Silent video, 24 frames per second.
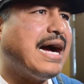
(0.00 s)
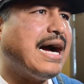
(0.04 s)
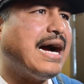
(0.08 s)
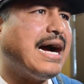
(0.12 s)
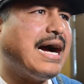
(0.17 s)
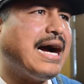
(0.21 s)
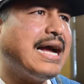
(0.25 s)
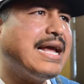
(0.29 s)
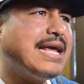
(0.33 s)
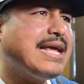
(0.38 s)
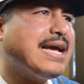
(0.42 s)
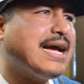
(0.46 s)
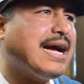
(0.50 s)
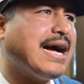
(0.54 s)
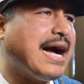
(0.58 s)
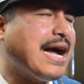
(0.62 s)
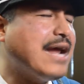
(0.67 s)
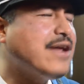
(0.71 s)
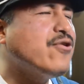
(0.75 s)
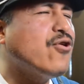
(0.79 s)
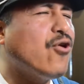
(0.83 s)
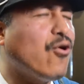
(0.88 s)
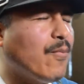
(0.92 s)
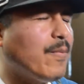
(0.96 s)

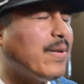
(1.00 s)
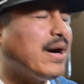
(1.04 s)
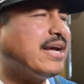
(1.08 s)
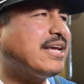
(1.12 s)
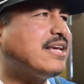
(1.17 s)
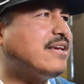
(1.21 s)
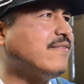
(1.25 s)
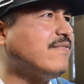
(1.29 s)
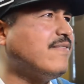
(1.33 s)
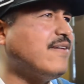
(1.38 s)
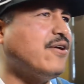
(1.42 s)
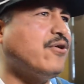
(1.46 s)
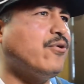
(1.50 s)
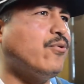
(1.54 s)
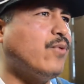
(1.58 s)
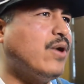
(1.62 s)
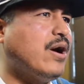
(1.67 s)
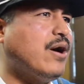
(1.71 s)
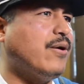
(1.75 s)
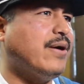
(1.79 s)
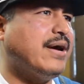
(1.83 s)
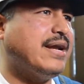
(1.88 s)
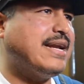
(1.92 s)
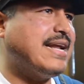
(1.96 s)
I know Mikey very
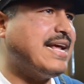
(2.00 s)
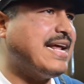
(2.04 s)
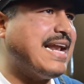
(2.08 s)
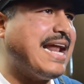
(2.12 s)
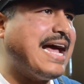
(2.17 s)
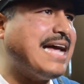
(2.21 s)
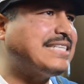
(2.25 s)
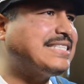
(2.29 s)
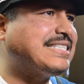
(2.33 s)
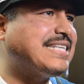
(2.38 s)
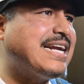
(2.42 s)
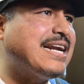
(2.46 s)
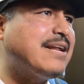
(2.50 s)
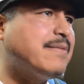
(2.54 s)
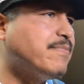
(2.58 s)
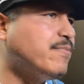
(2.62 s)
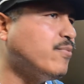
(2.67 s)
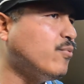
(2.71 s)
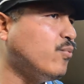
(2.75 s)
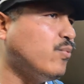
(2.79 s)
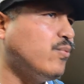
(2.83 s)
well, and I said it